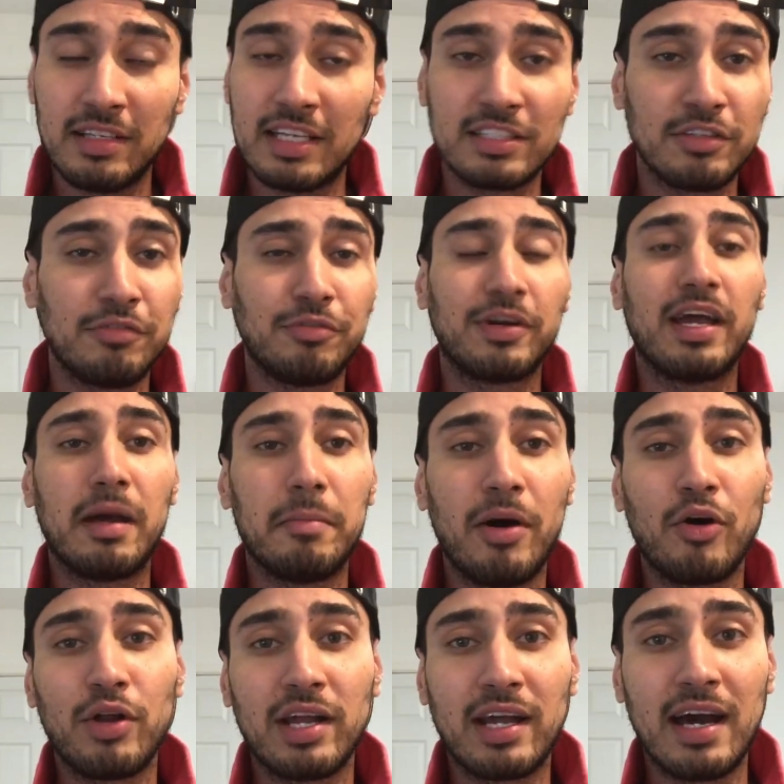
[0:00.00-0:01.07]
Let's not forget,
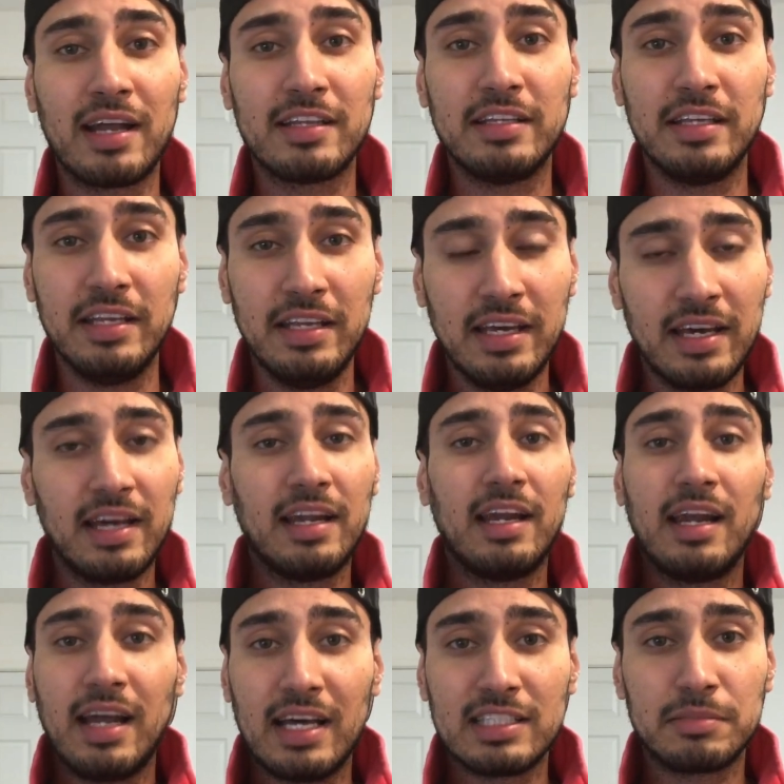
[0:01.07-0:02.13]
Mauro Icardi
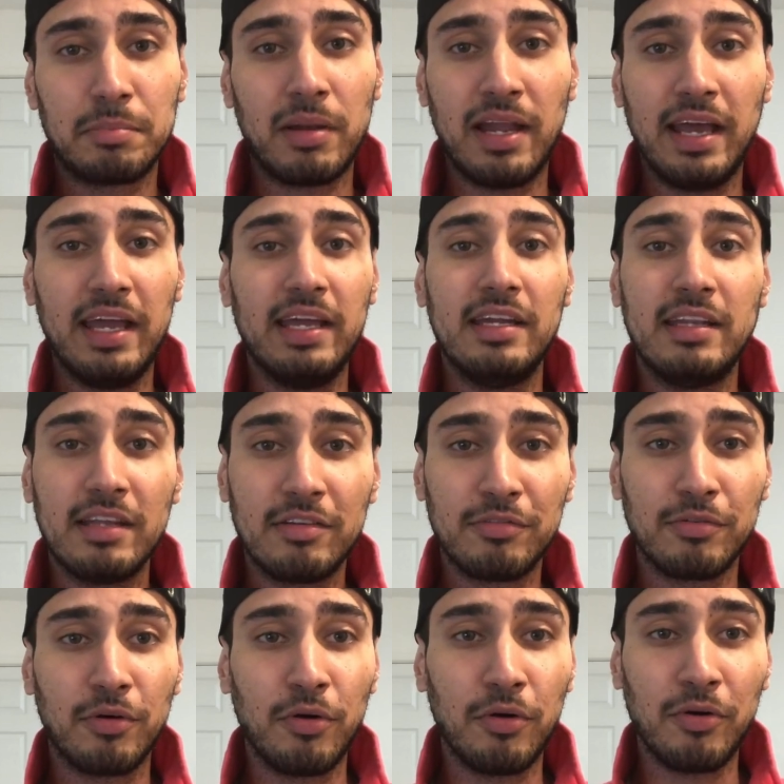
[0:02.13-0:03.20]
has played
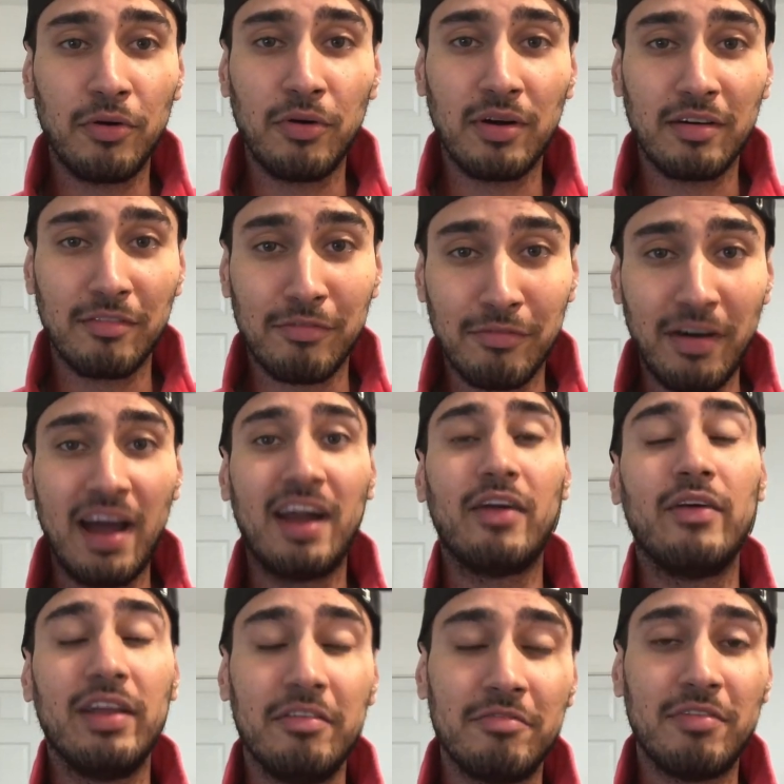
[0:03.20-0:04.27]
for very,